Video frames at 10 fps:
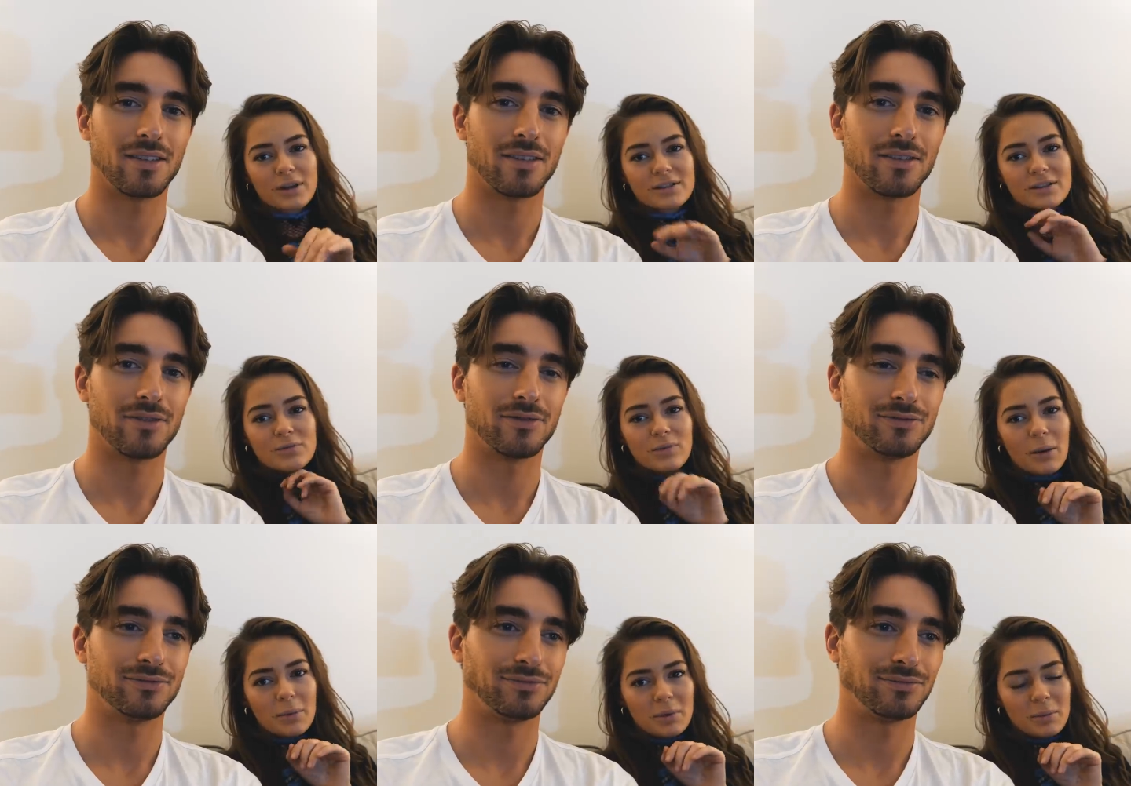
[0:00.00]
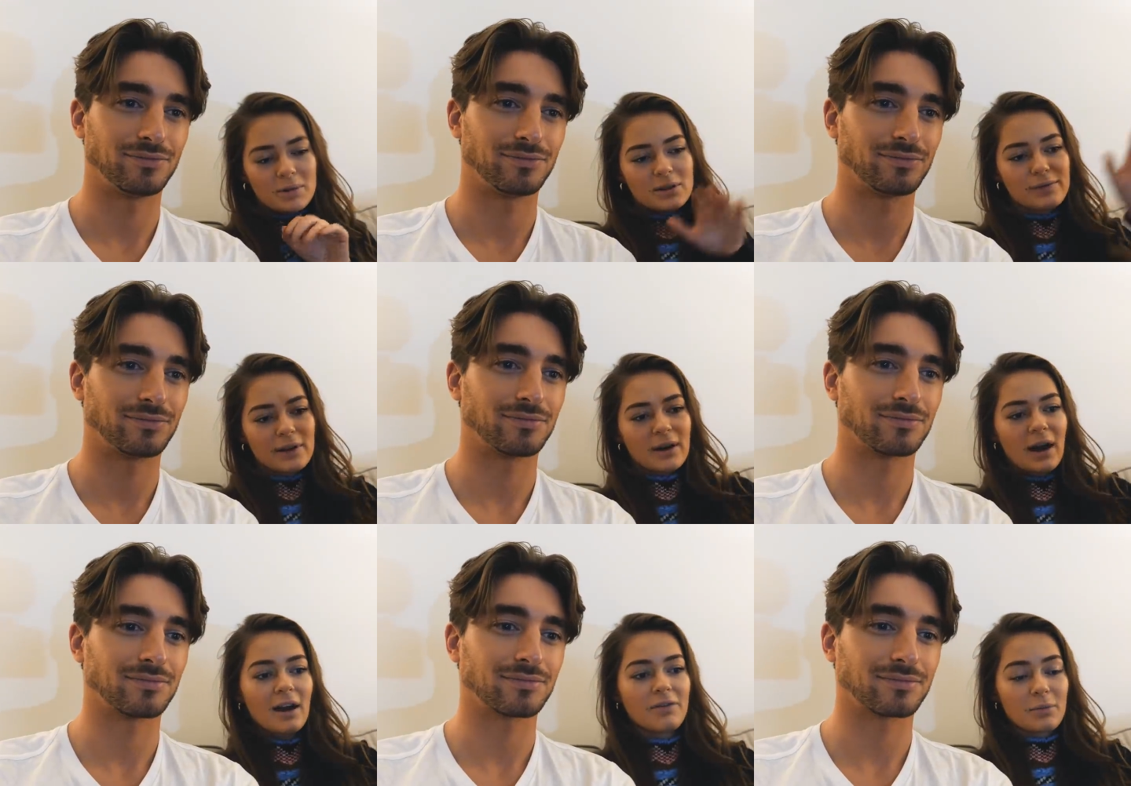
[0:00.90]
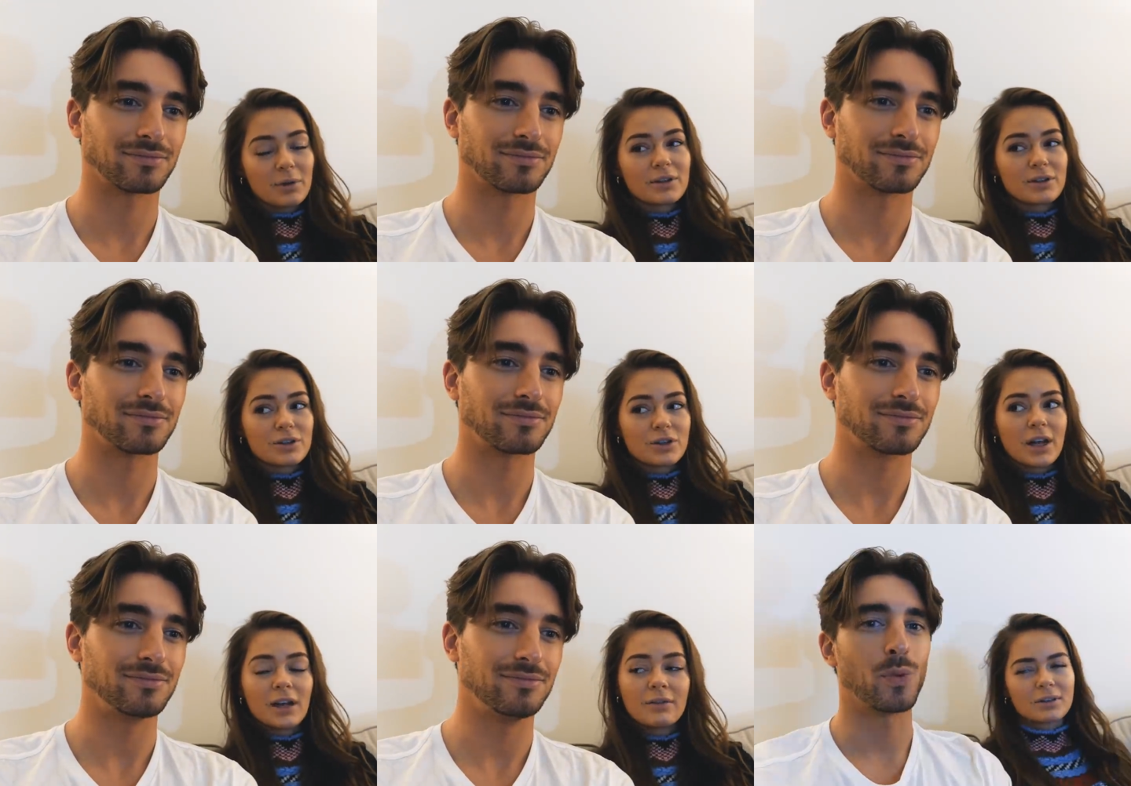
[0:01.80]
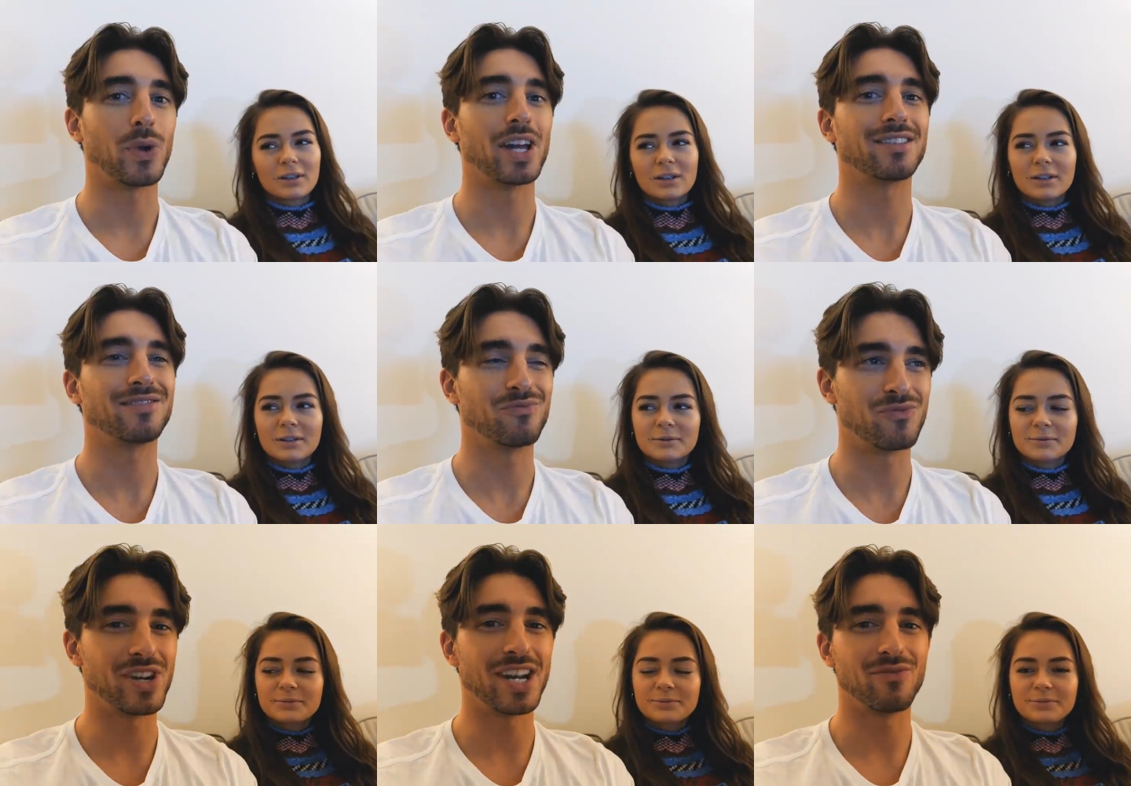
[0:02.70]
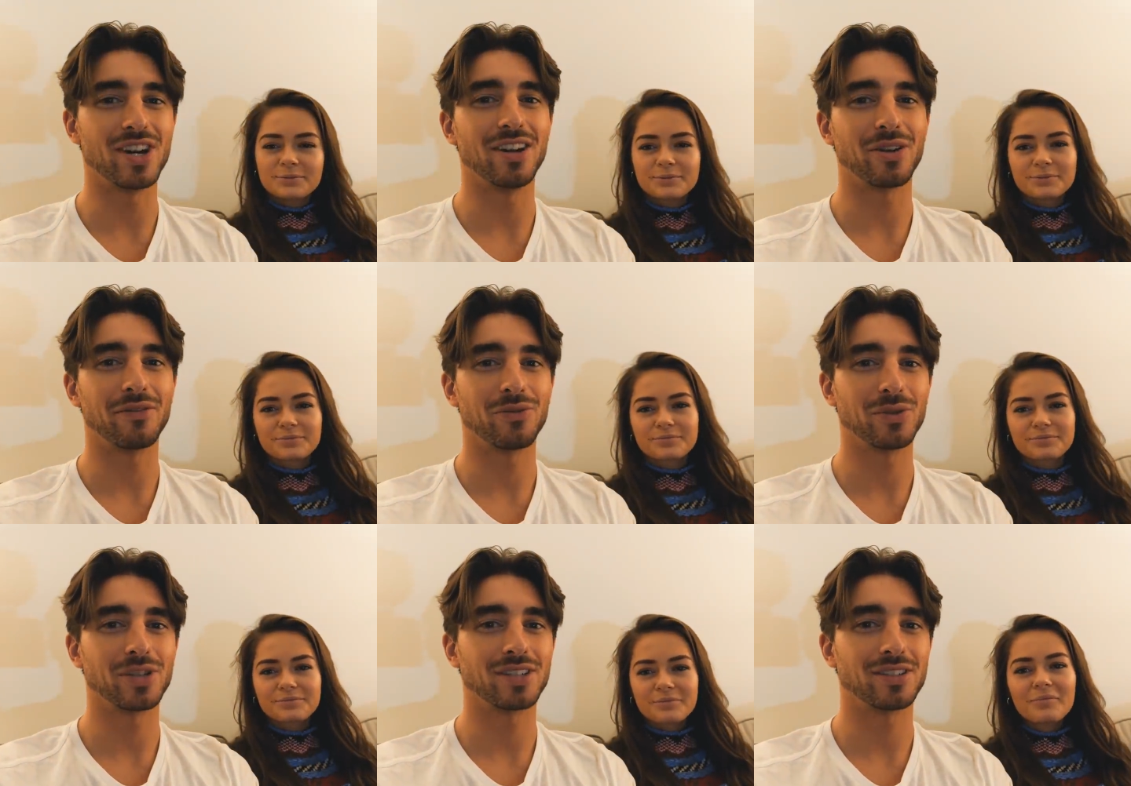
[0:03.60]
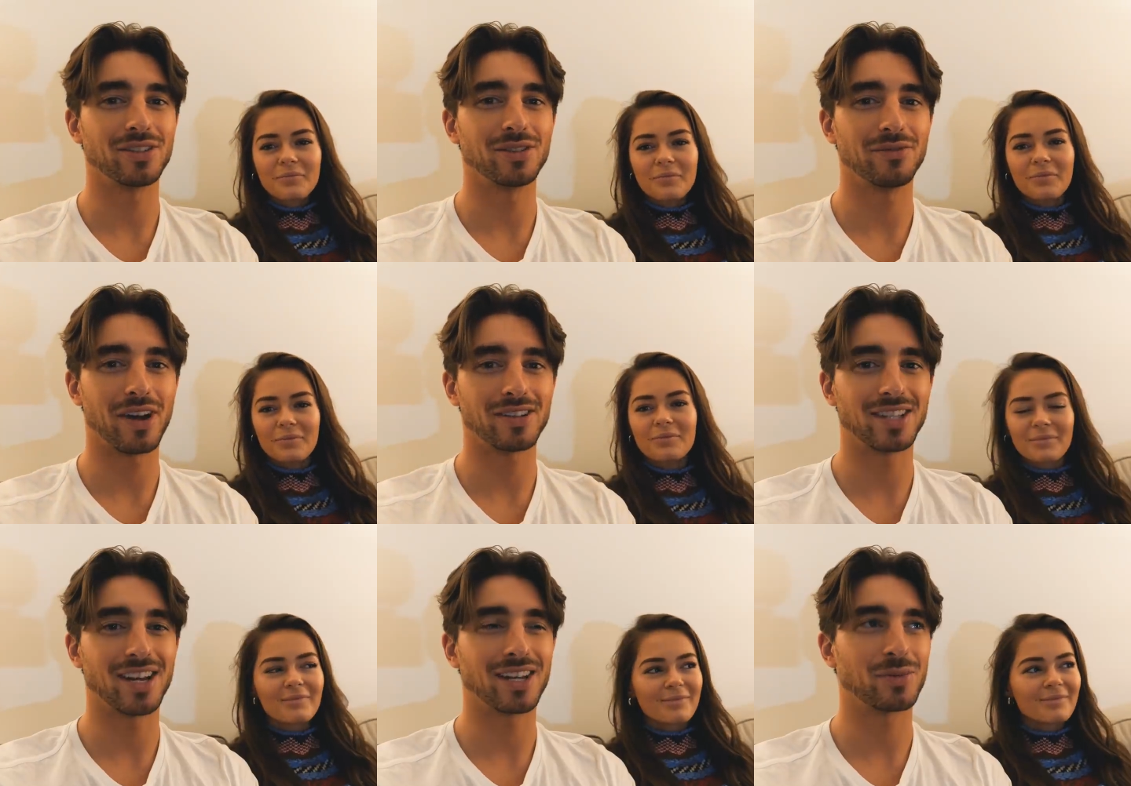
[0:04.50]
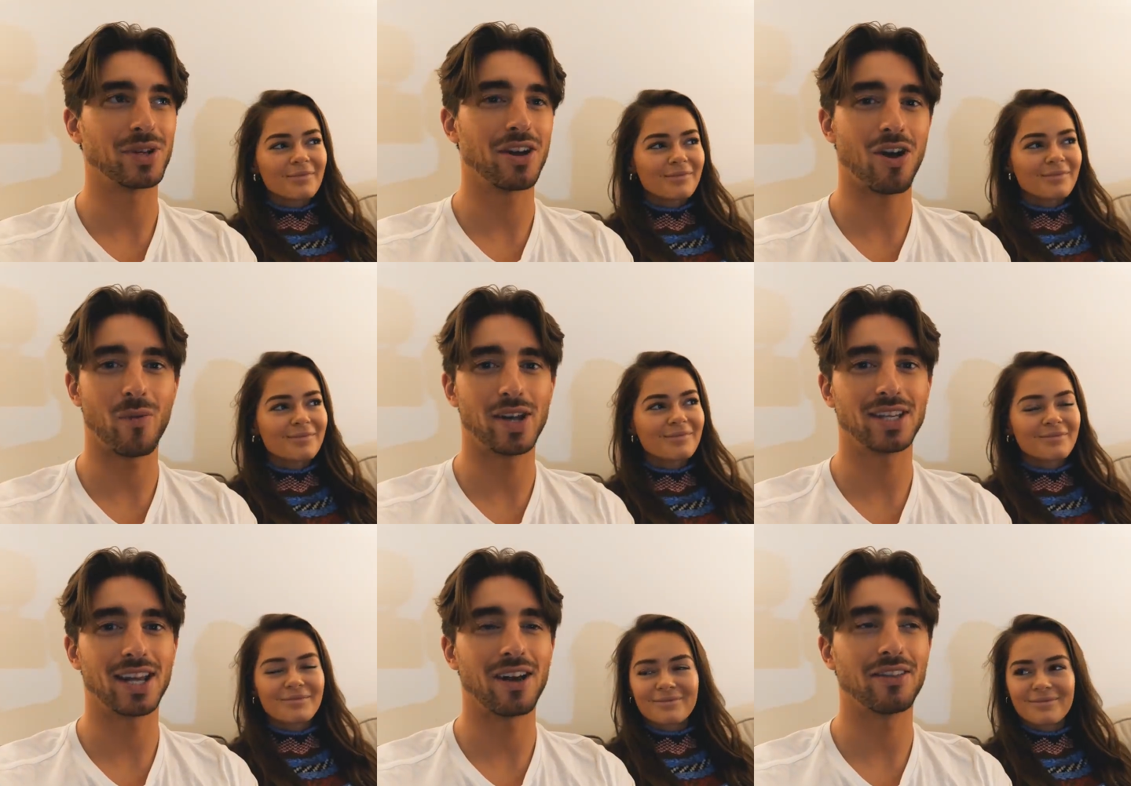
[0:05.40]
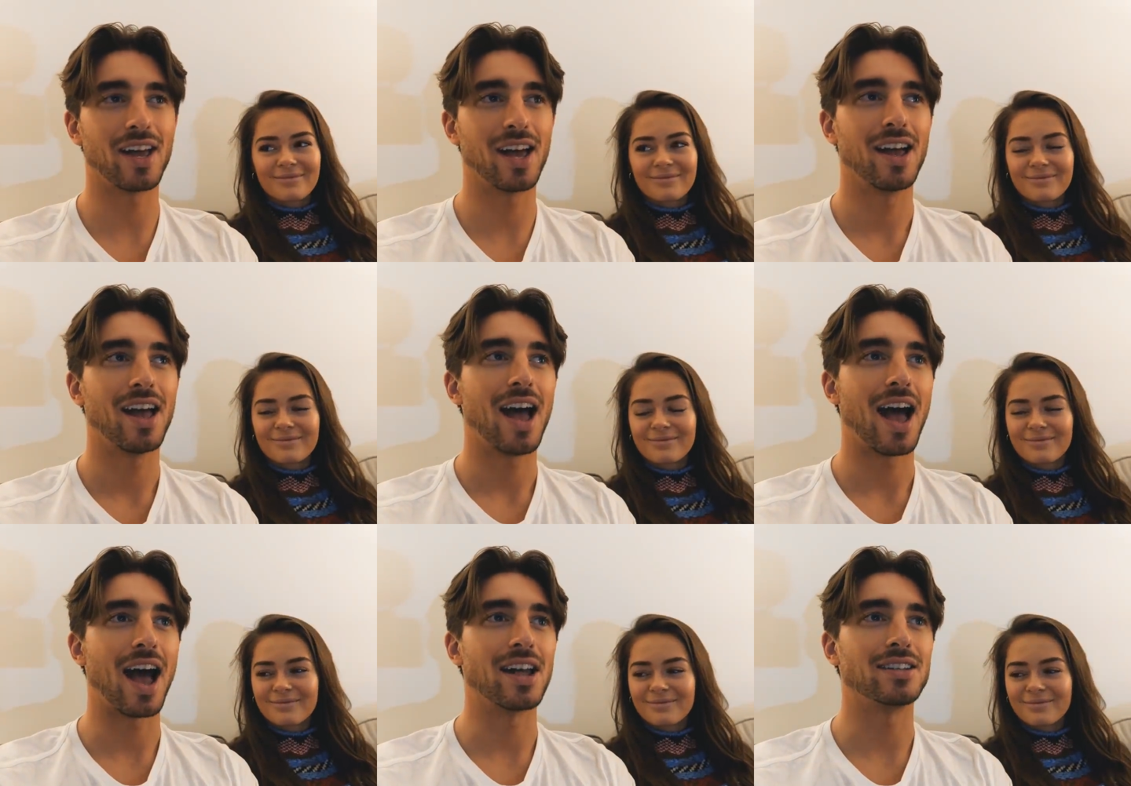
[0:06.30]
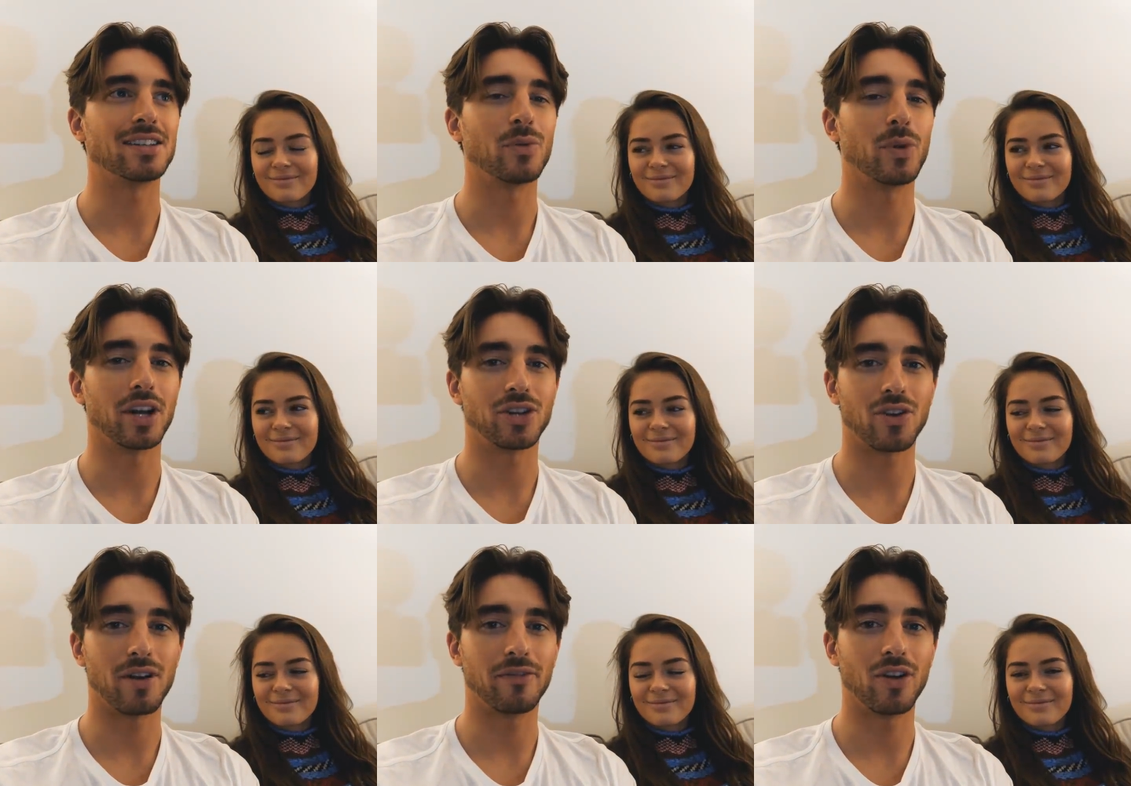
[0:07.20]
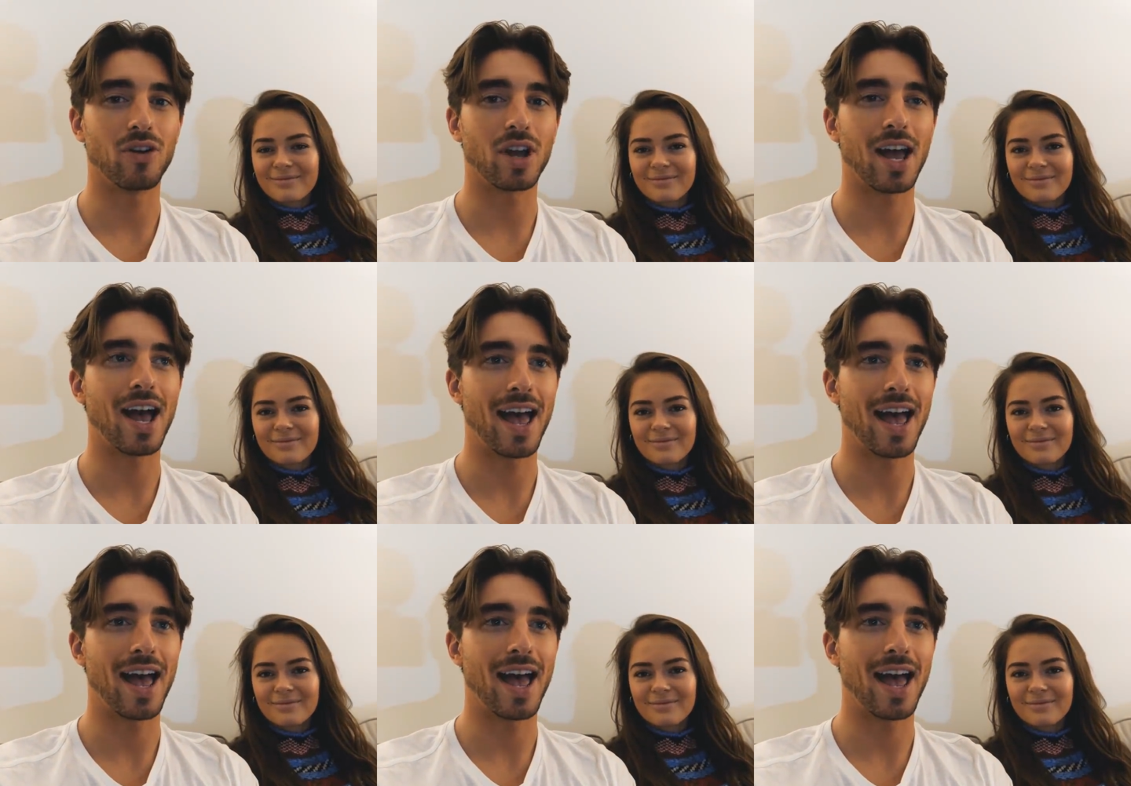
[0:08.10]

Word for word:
Speaker 1: presents, wrap them up beautifully and have them under the tree.
Speaker 2: But we're really looking forward to Val d'Isère next week. Can't wait to get out there. And we're going to try and vlog a